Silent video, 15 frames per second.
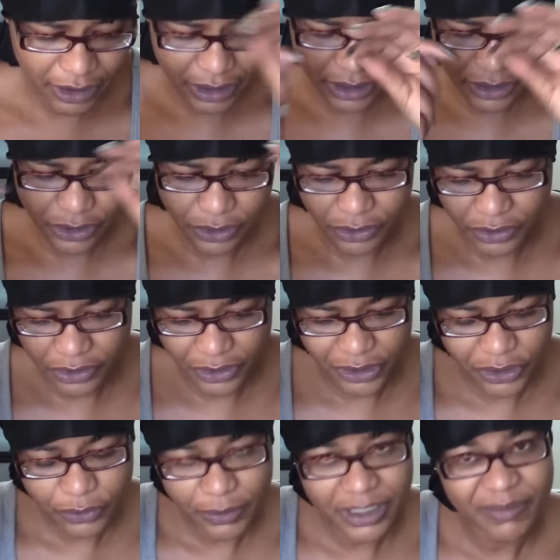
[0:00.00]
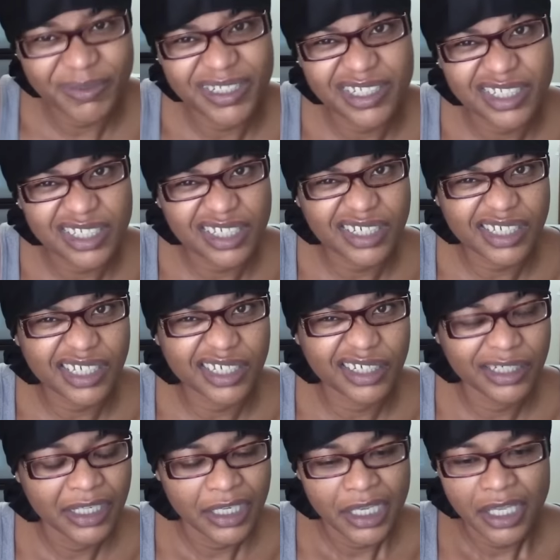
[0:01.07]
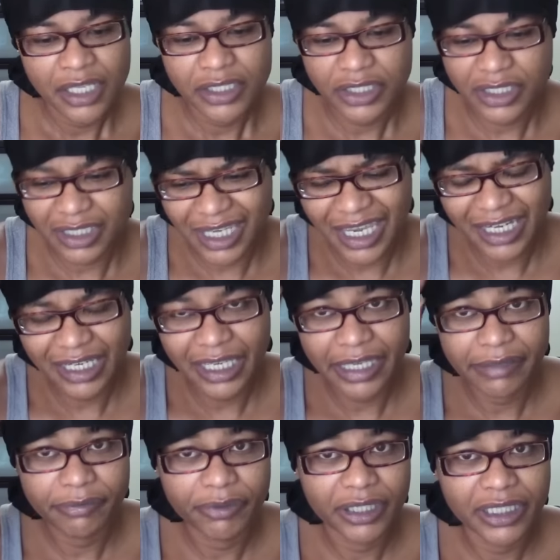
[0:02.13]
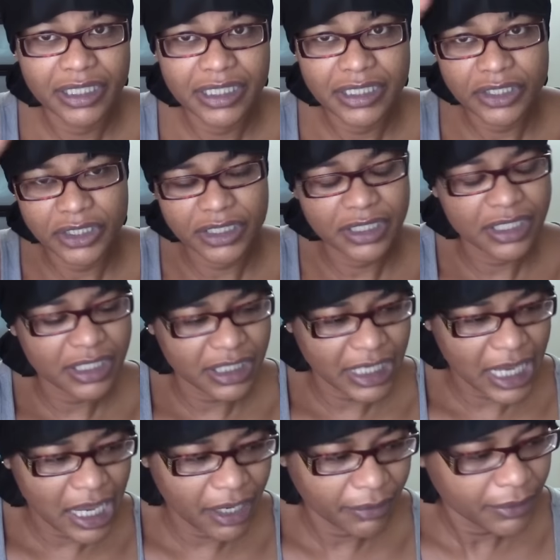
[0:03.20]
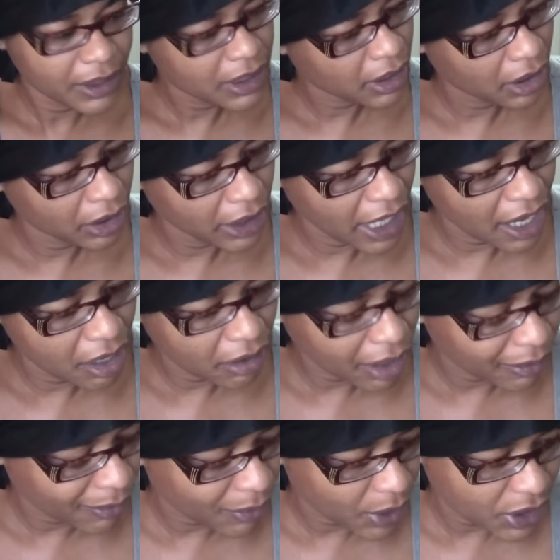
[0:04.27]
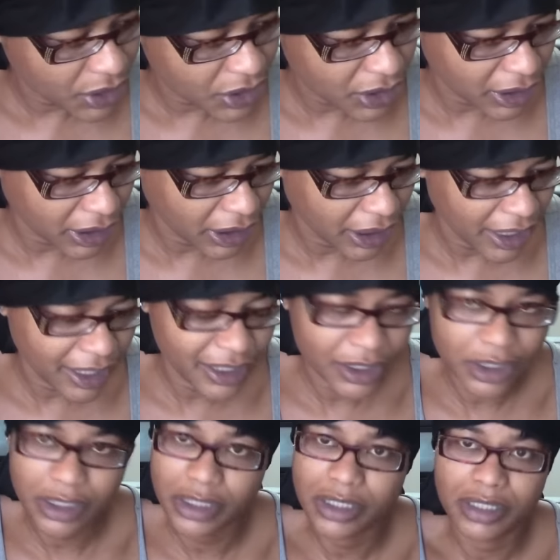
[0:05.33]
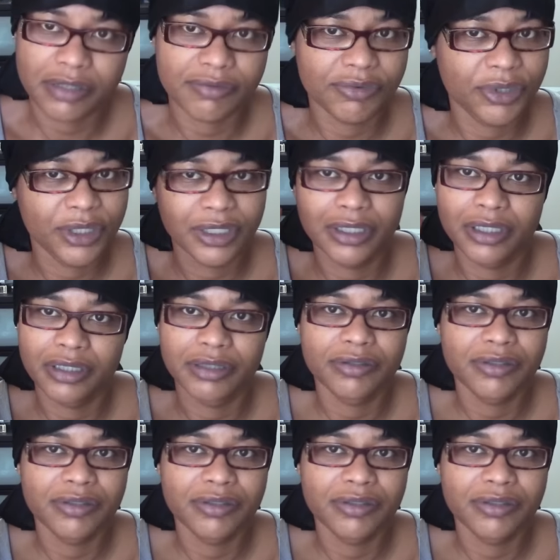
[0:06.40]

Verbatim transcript: did two strand twist, but just took in, just kind of like ringlets just to see how it would turn out. I washed it and it just looks real